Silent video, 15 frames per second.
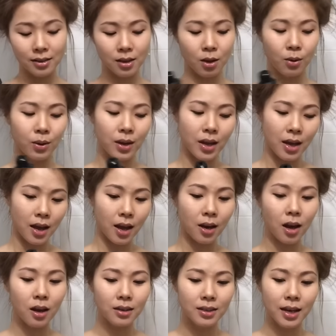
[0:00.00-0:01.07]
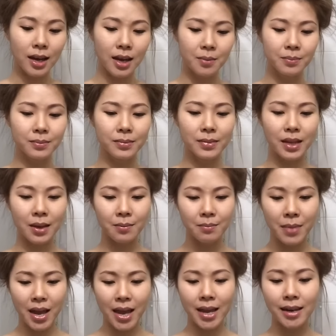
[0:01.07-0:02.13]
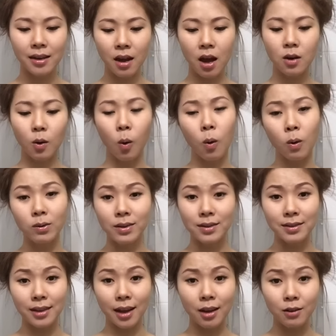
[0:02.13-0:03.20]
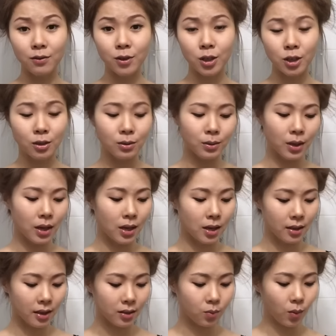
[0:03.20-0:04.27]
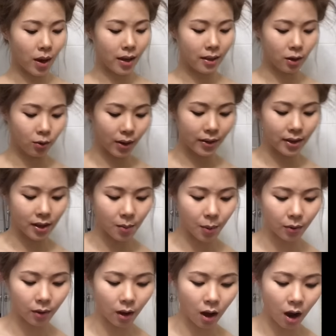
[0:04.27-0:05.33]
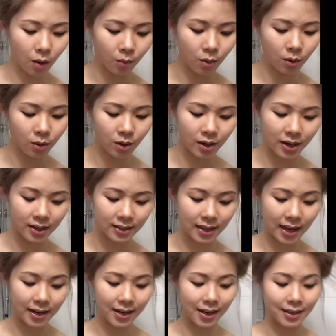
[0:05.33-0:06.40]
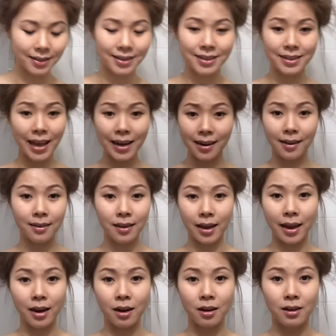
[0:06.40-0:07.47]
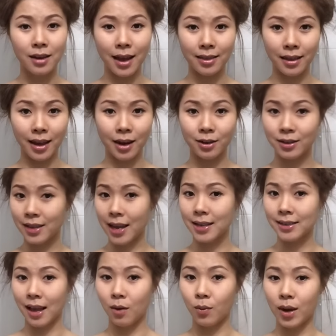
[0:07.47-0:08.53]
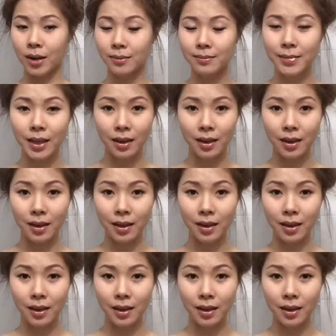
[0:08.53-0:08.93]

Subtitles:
So a lot of time it may not hold the style for you. That's why the great thing about the hot roller is that it's setting the hair and the hair stays that way.